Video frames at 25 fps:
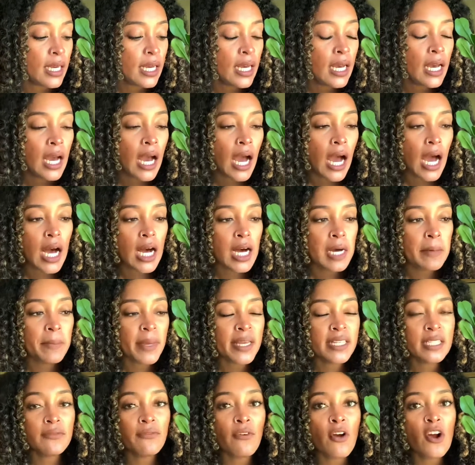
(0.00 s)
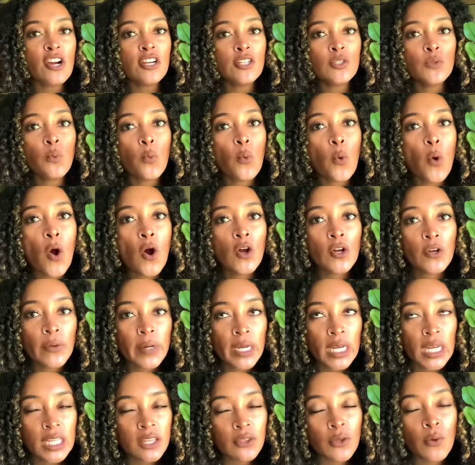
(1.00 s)
As far as
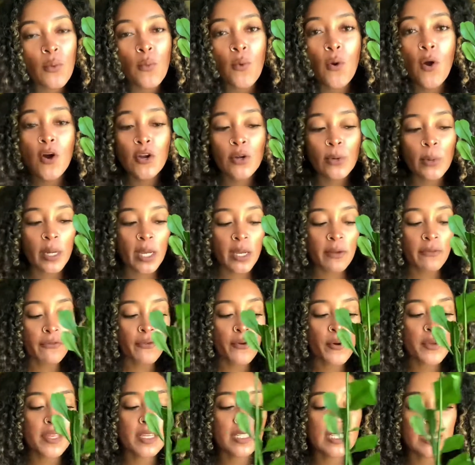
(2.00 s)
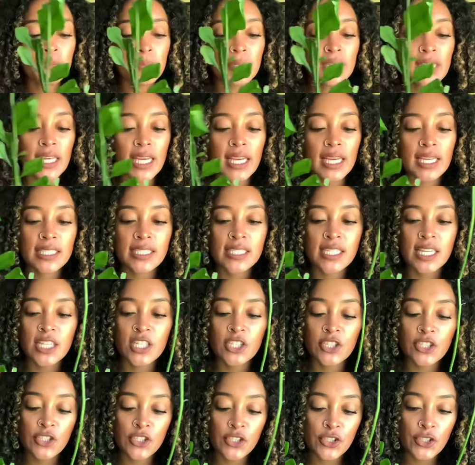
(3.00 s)
watering, the watering for this plant is
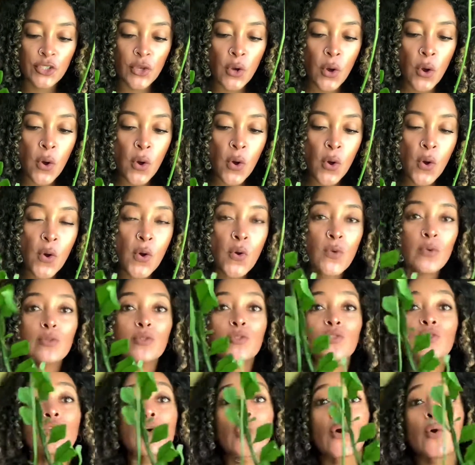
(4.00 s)
so